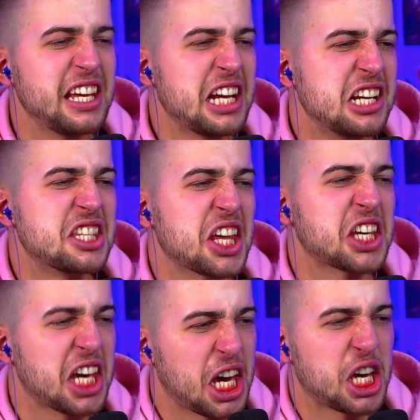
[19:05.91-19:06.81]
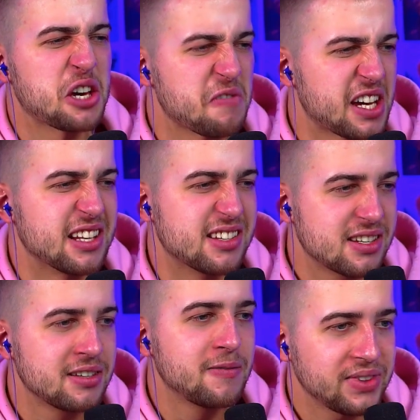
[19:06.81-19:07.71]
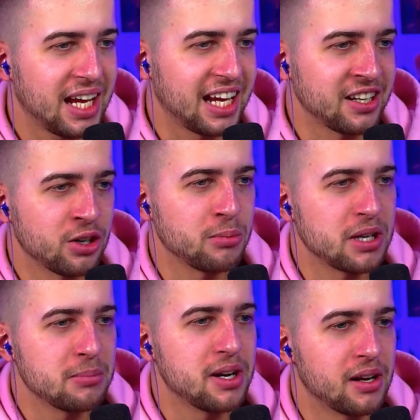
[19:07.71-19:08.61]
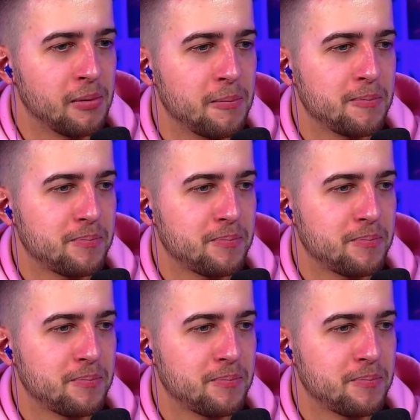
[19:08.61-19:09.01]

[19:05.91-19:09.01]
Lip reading: He's the king of it. Ain't nobody better.